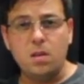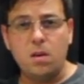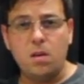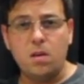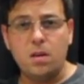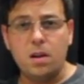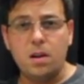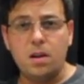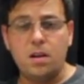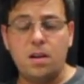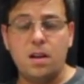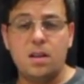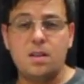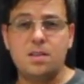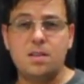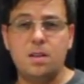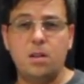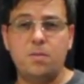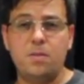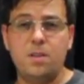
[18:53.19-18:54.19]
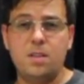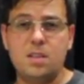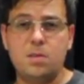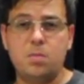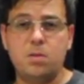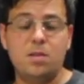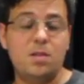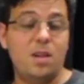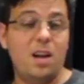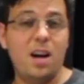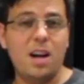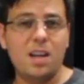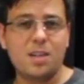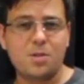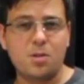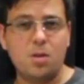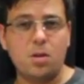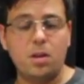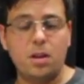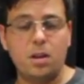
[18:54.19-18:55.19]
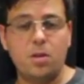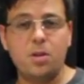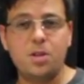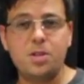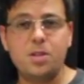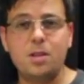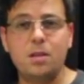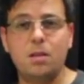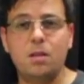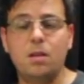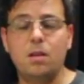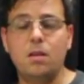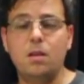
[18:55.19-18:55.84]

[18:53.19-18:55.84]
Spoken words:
honour and self-discipline are strongly Christian,